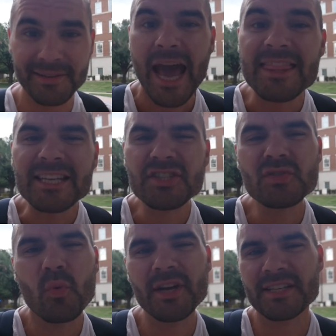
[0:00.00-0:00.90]
And that's
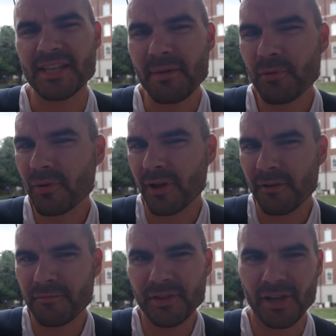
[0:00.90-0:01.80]
just one example
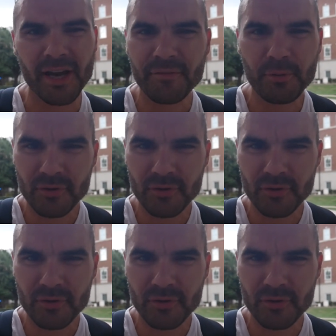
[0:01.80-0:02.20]
of the kind of